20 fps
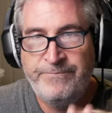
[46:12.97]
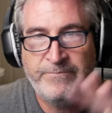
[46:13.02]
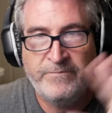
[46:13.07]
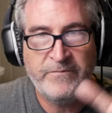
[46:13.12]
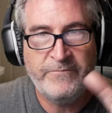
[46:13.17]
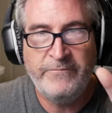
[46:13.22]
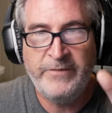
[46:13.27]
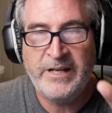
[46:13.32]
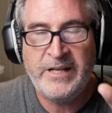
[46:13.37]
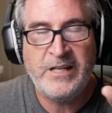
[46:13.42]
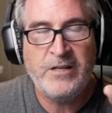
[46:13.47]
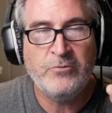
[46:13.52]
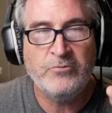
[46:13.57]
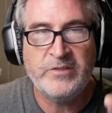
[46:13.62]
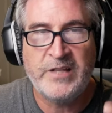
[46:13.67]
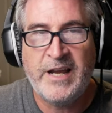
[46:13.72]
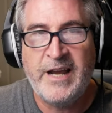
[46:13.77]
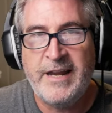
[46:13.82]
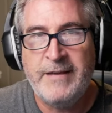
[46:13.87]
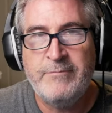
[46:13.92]
video
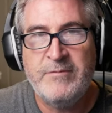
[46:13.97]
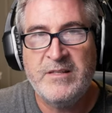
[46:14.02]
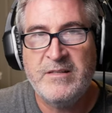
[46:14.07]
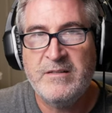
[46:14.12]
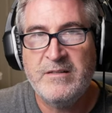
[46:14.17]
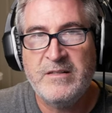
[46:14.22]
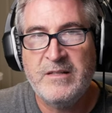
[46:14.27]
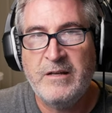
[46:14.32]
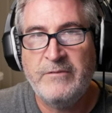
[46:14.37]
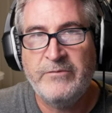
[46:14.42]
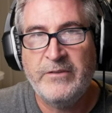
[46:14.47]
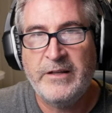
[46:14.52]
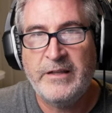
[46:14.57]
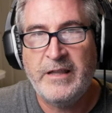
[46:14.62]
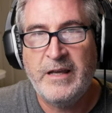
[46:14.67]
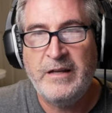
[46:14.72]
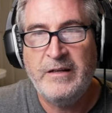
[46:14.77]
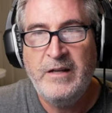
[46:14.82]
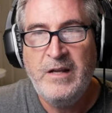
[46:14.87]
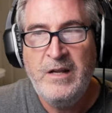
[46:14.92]
types and stuff like
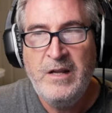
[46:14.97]
that.